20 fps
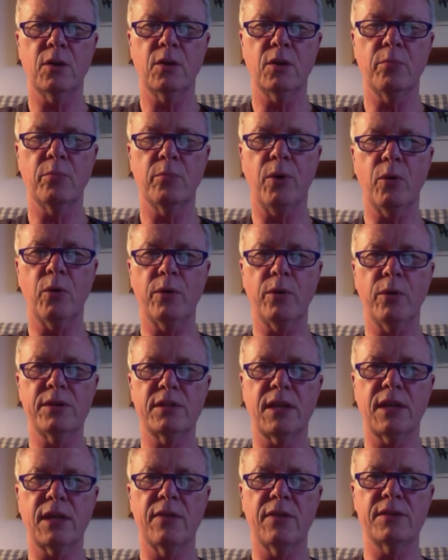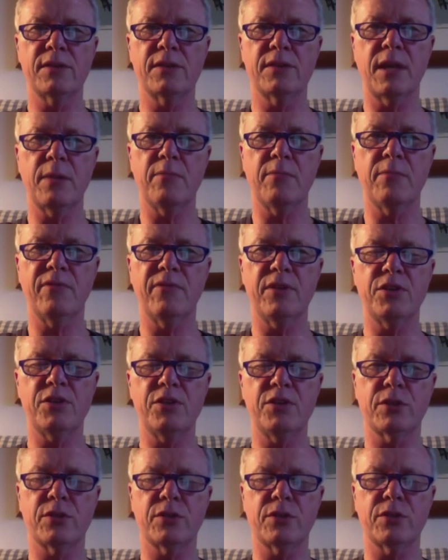components and the same
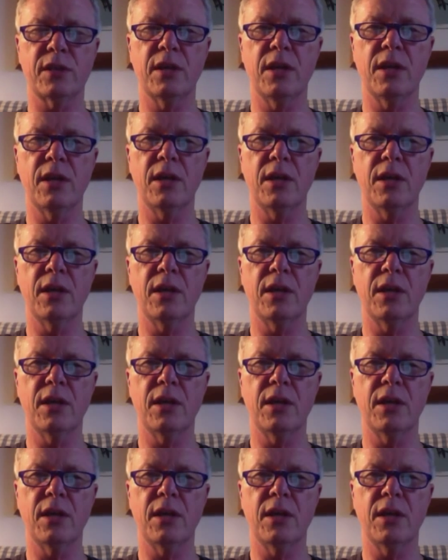features,